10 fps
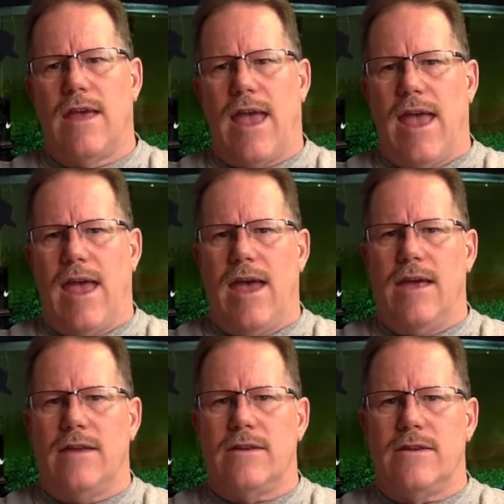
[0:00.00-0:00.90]

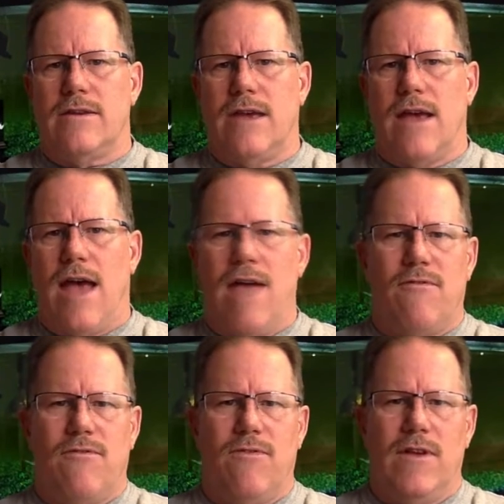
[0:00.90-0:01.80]
and I
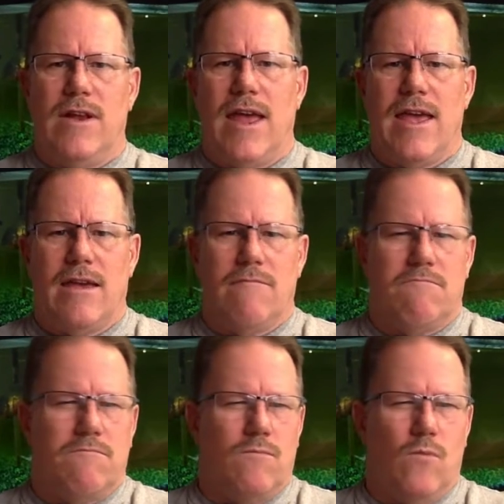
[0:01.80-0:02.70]
feel like
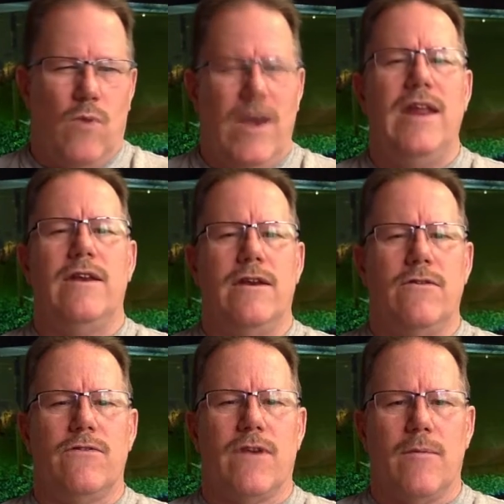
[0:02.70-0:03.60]
we need to
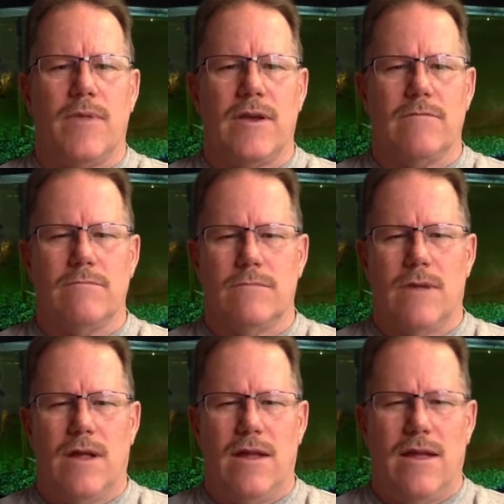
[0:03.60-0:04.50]
do something.
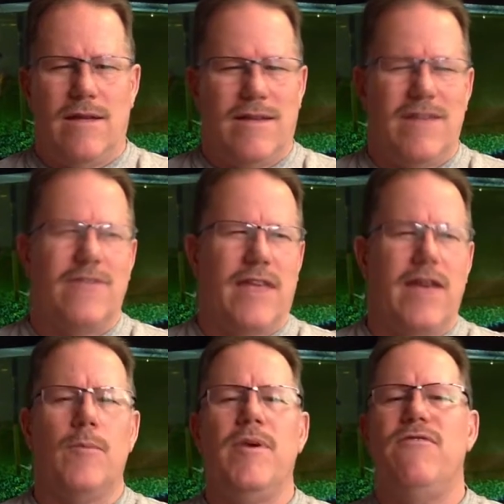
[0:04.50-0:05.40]

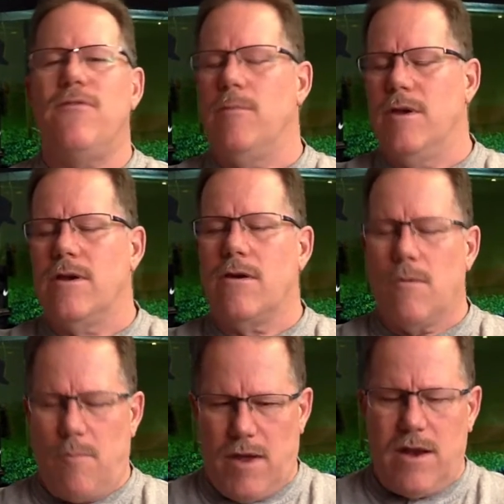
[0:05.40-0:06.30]
It'll be
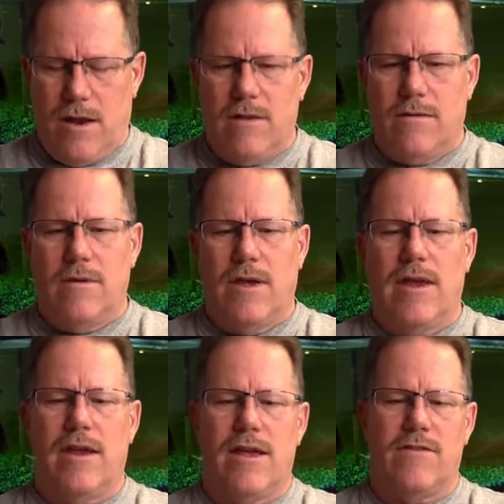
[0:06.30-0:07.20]
familiar, but
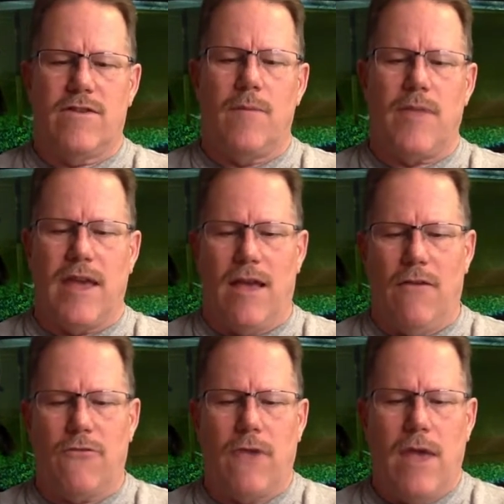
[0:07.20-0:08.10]
it's something
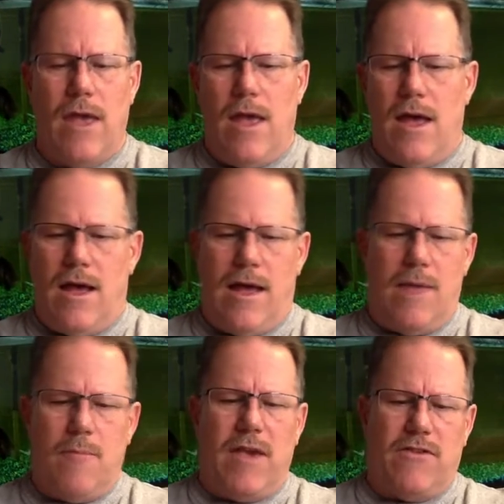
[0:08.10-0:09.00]
else.
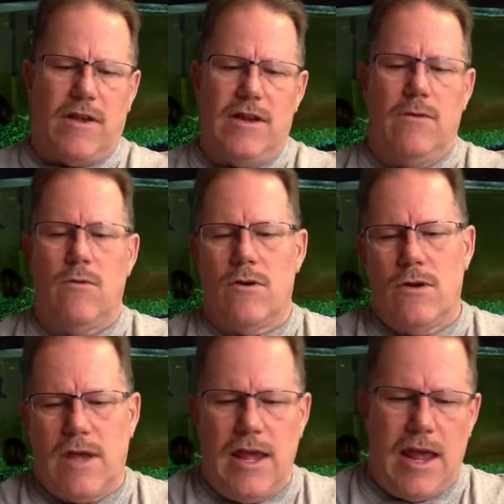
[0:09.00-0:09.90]
And basically, we're
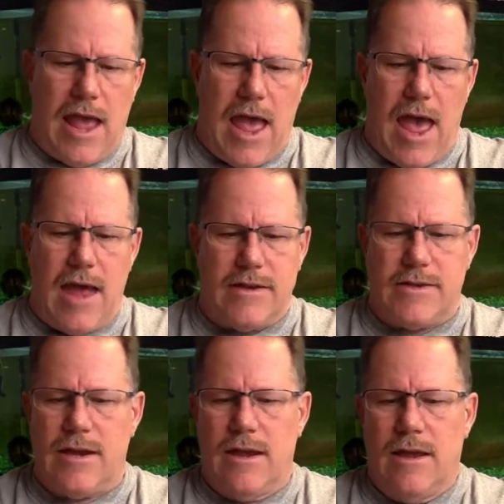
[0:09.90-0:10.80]
looking
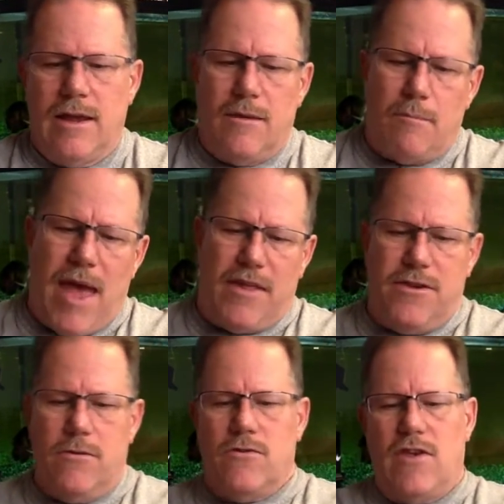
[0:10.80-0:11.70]
at
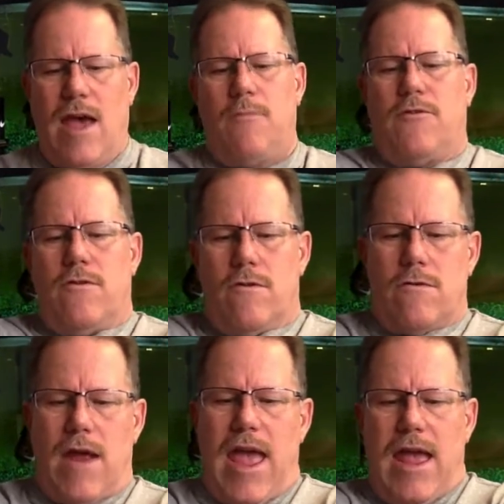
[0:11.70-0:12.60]
Matthew
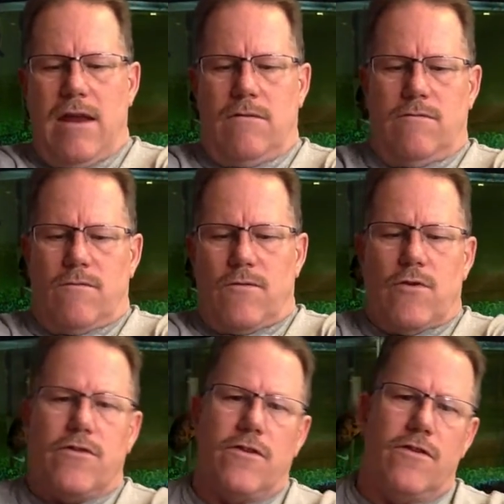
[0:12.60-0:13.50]
chapter 8,
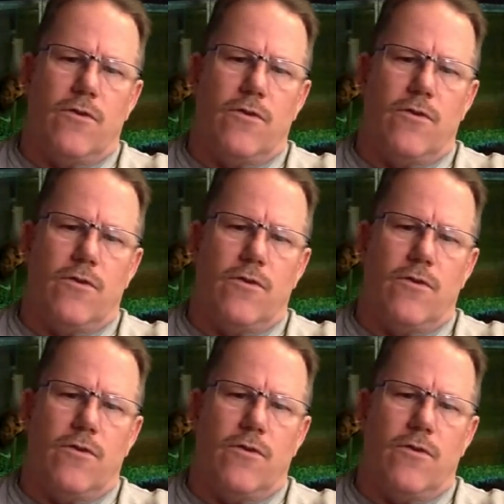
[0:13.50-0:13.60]
verses